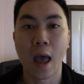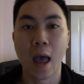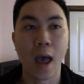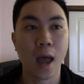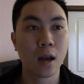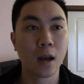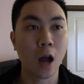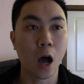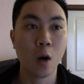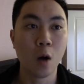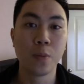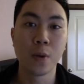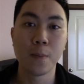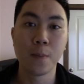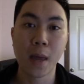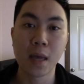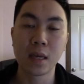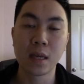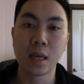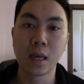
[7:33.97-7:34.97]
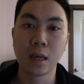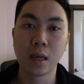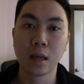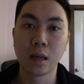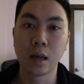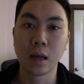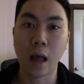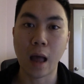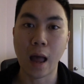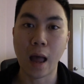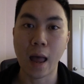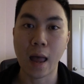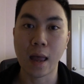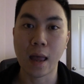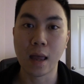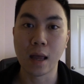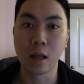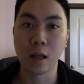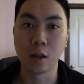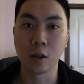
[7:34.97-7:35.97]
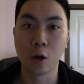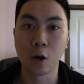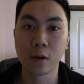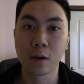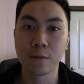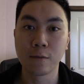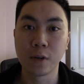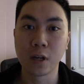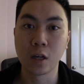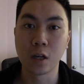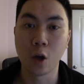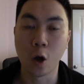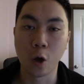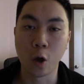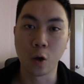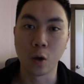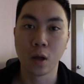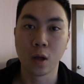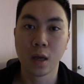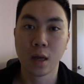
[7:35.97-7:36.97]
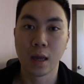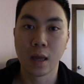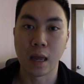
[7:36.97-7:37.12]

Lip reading: And I'll be making a longer video